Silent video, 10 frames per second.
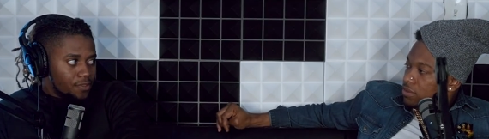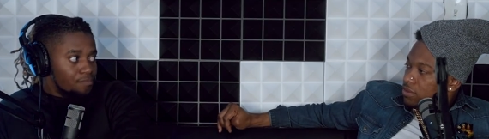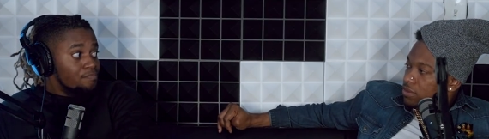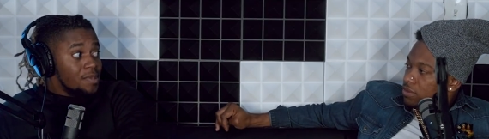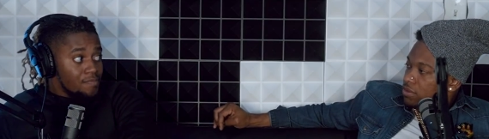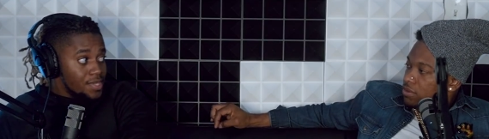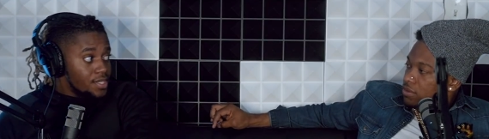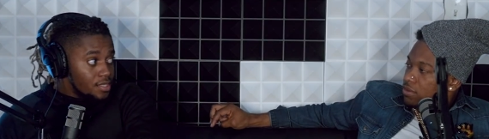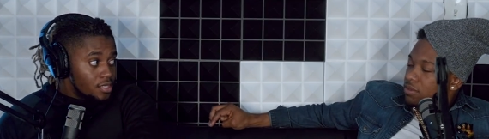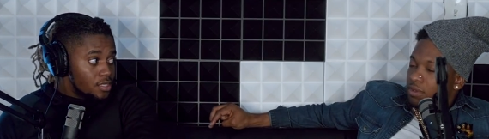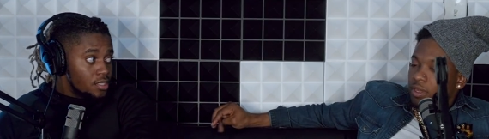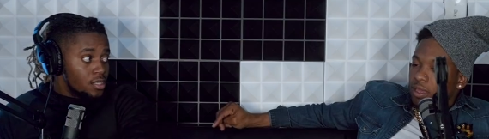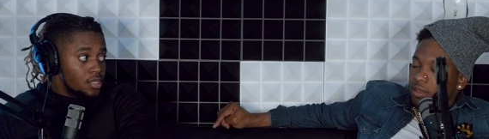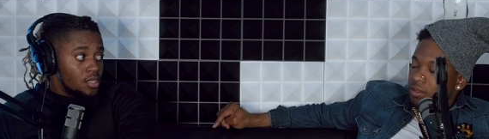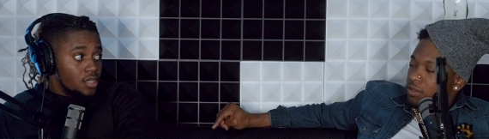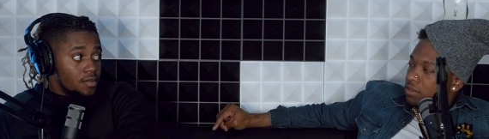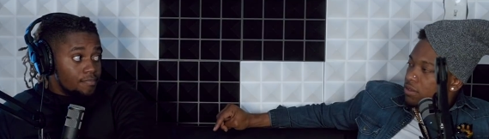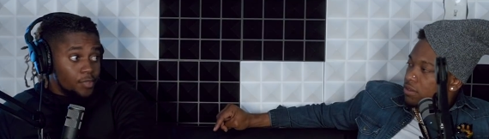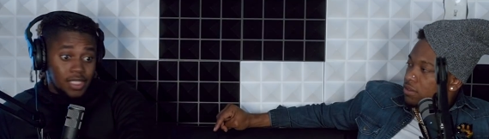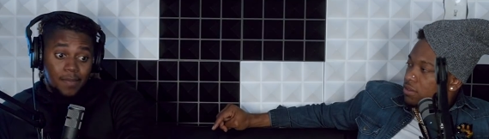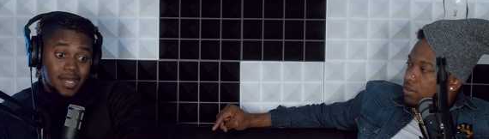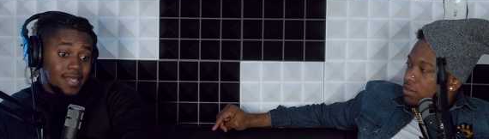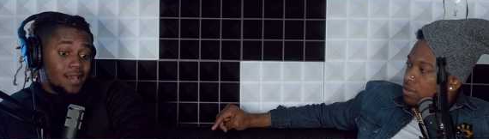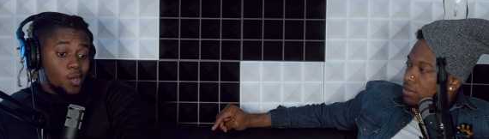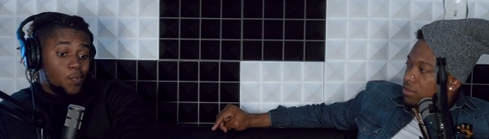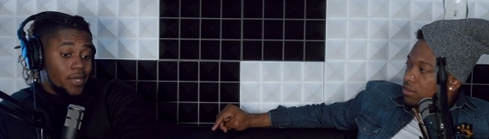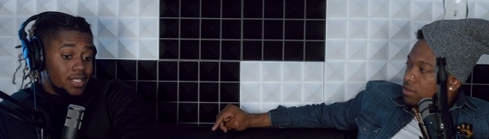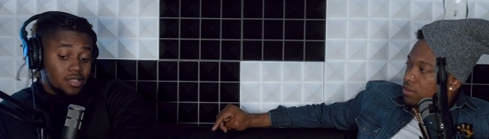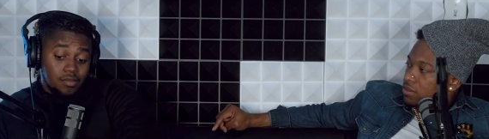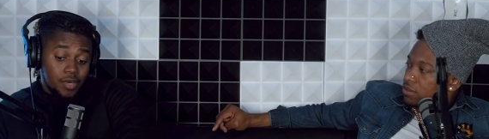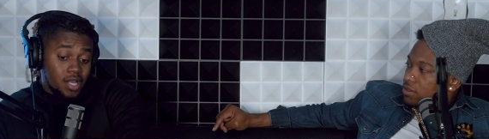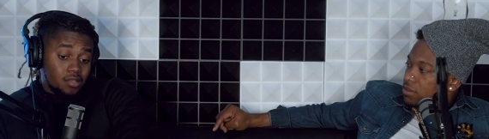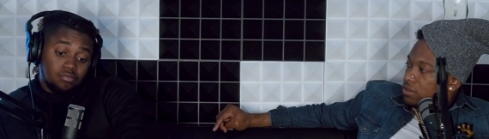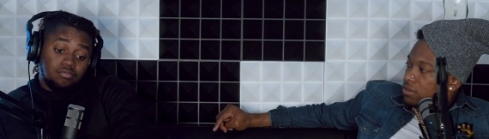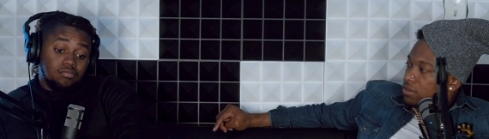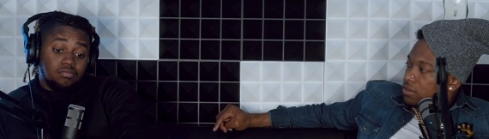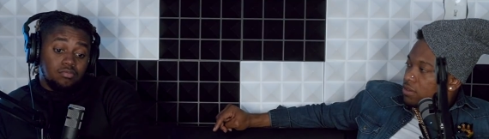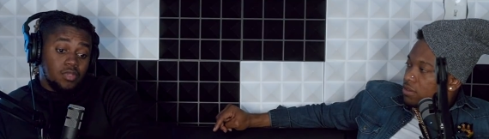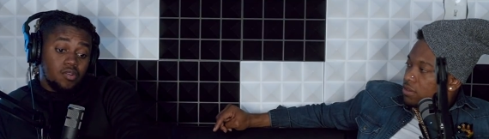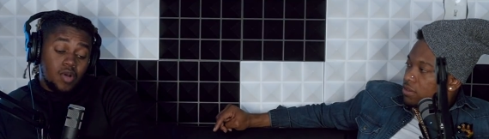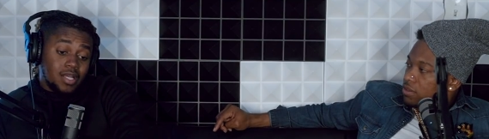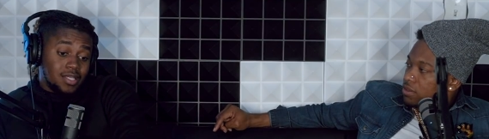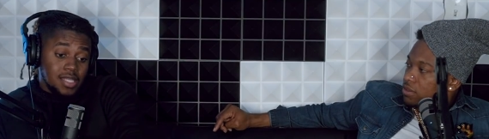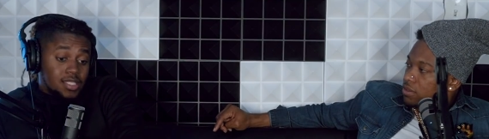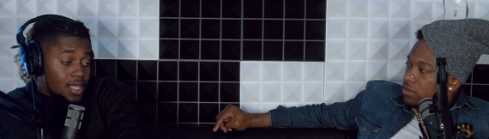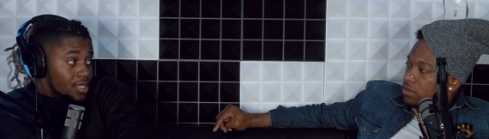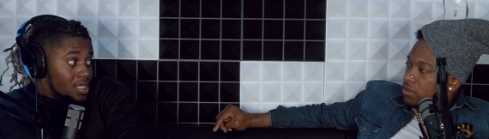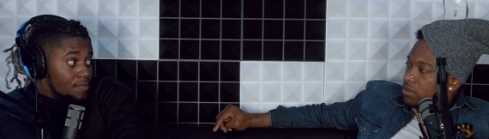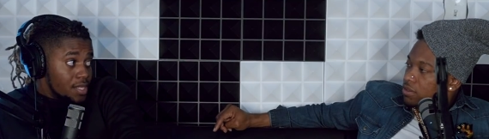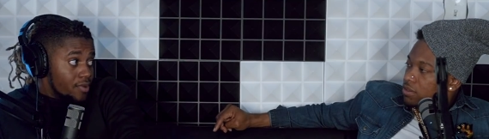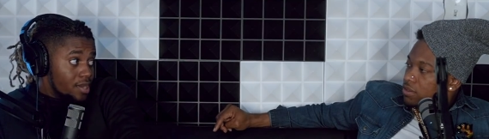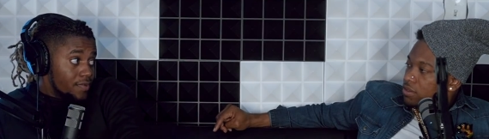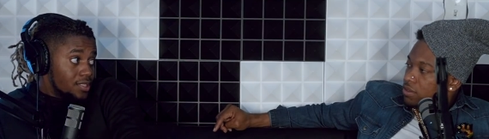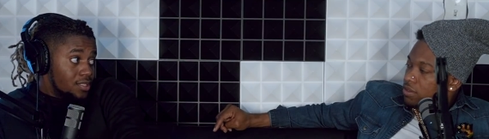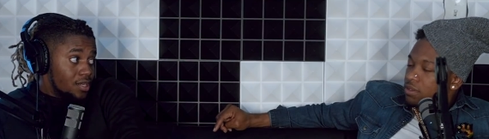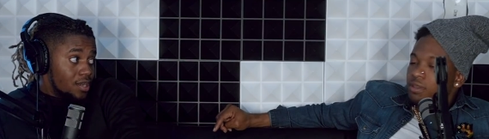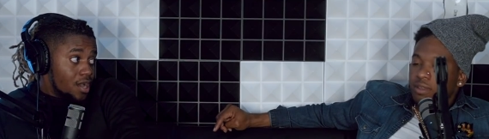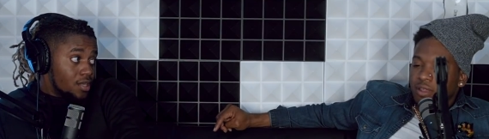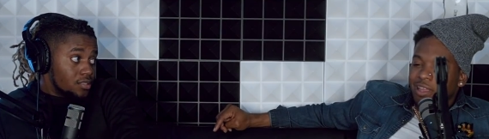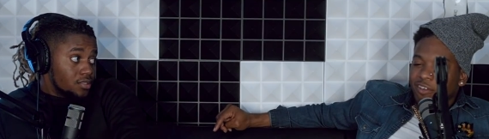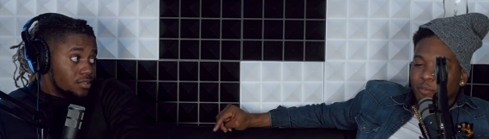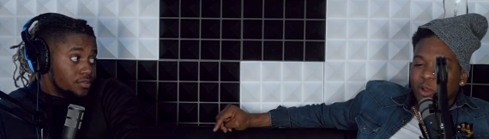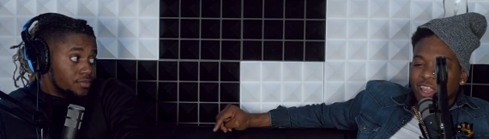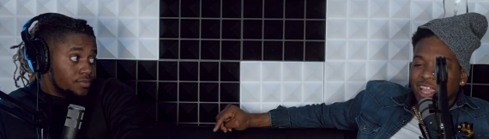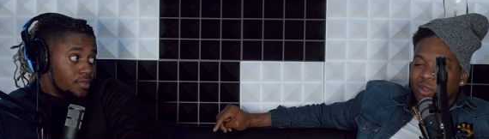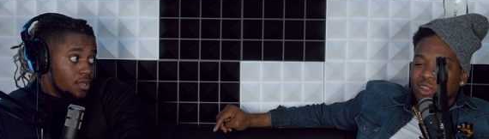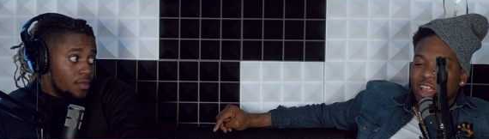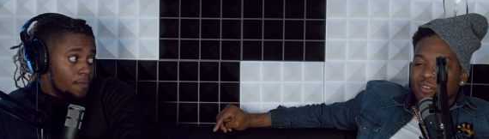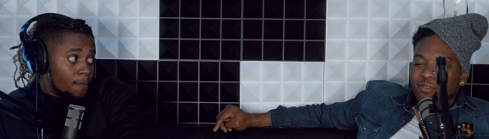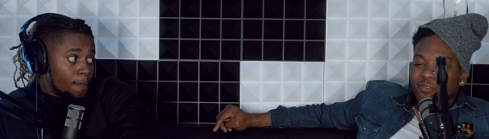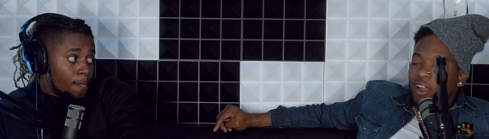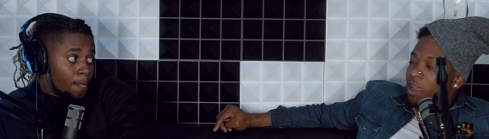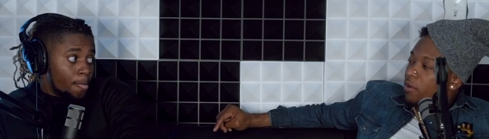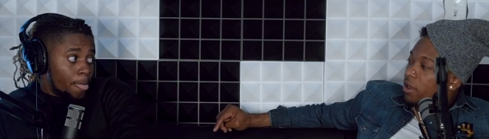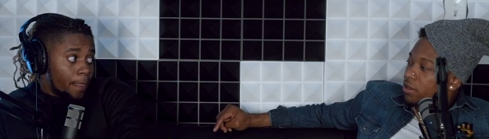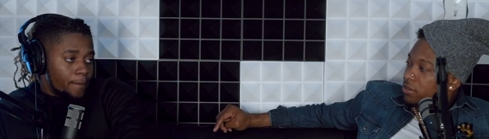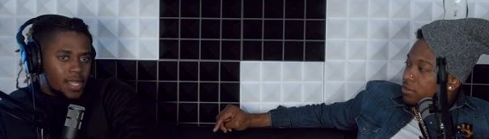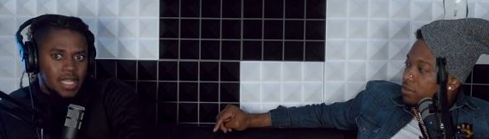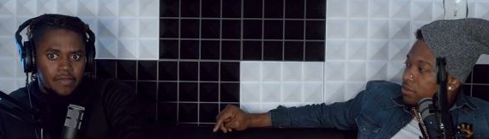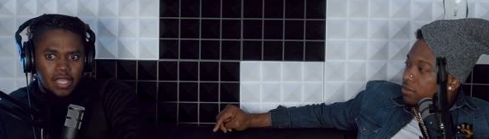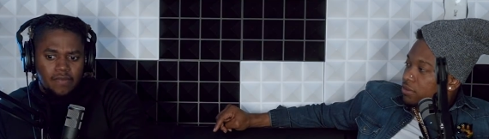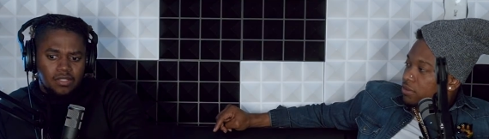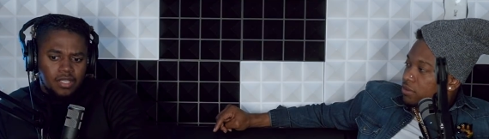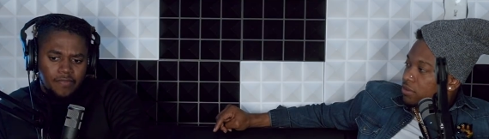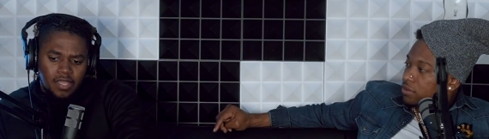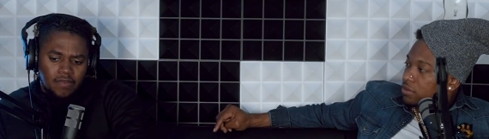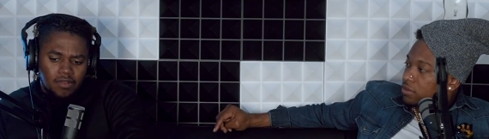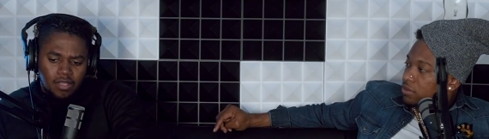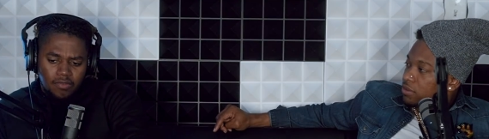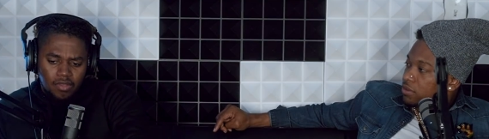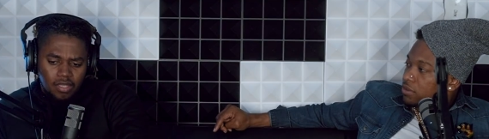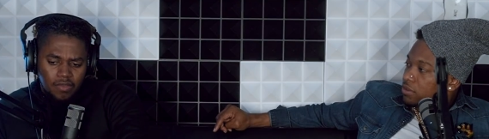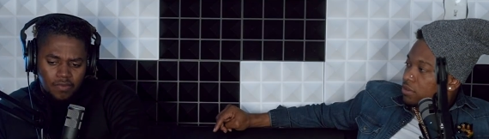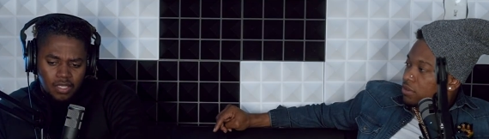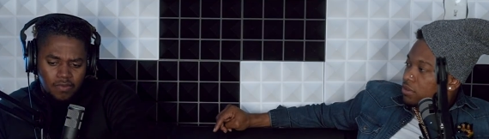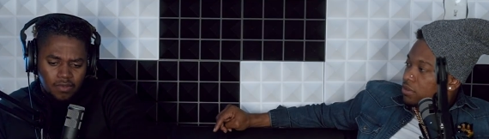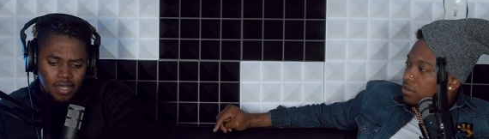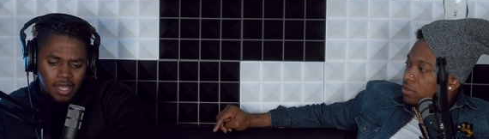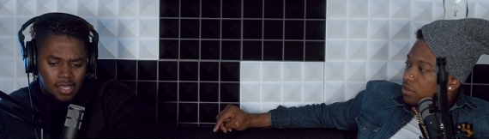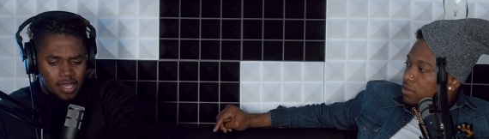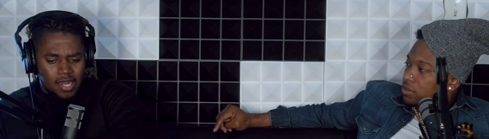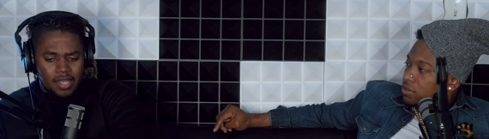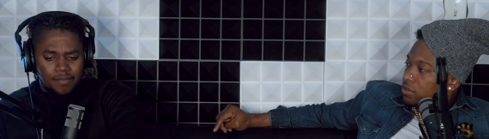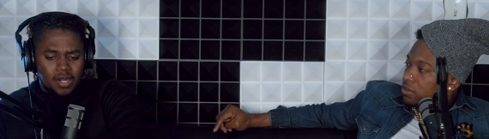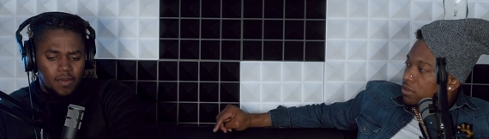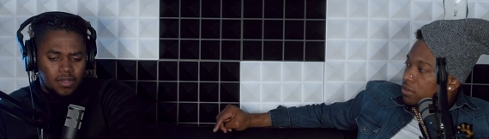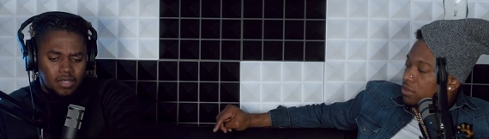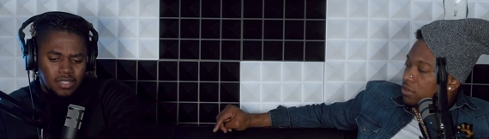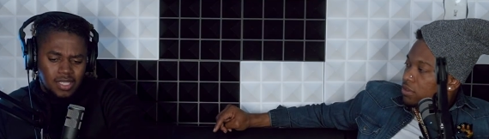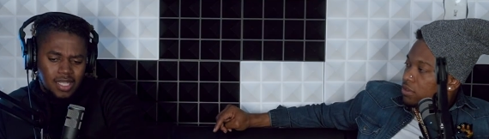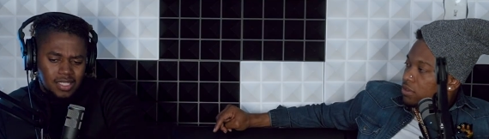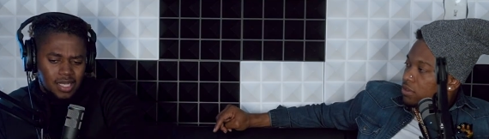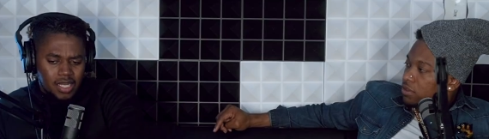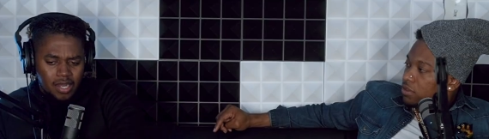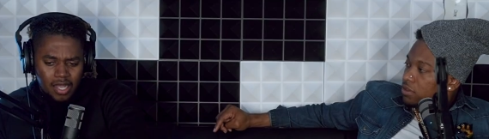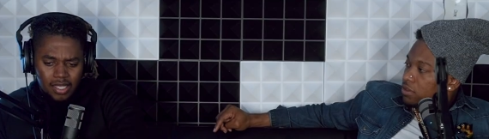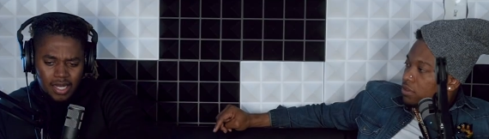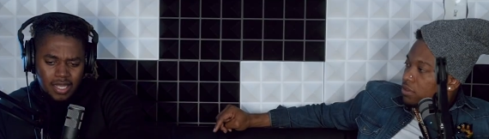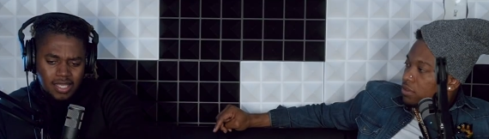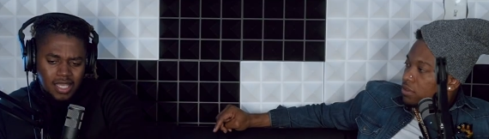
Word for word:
Speaker 1: for be me. Yeah. But a man can look panic, yo, brother, yo, what? This I keep me relevant in you know, a dog.
Speaker 2: You have to protect it every fiber.
Speaker 1: Because if you even if you even even even evil alkaline, brother, man, the start of the year, alkaline,